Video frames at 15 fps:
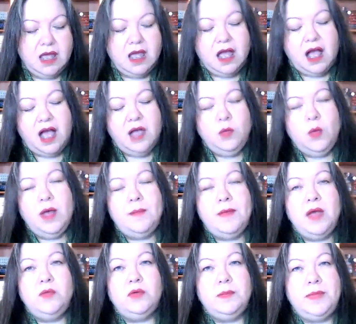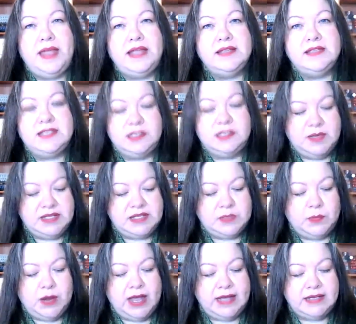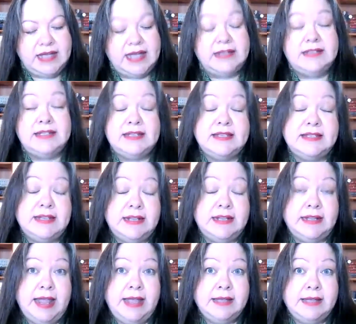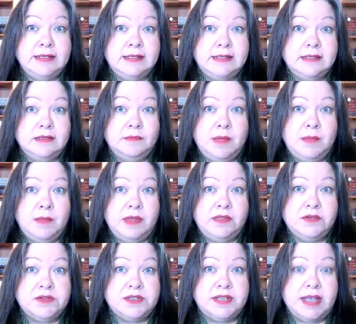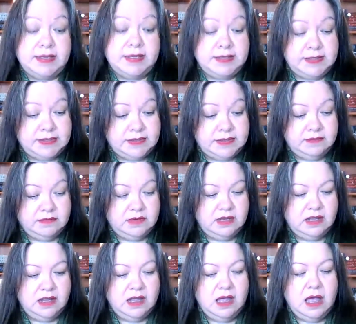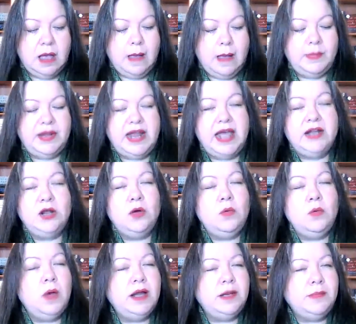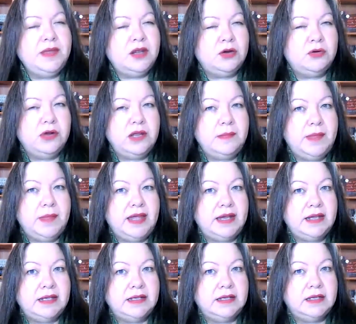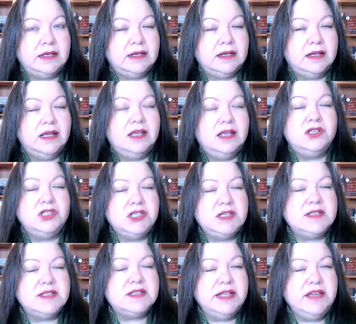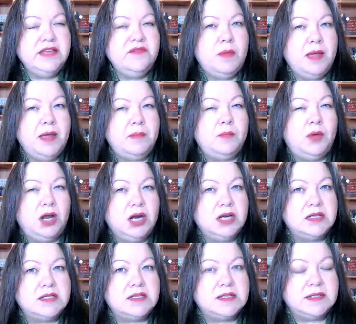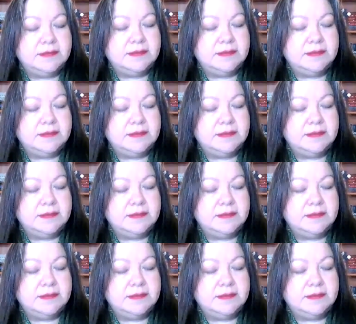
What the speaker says: I want my remains to be spread at Disneyland, my mother says. But I don't want to be cremated. Just leave my parts.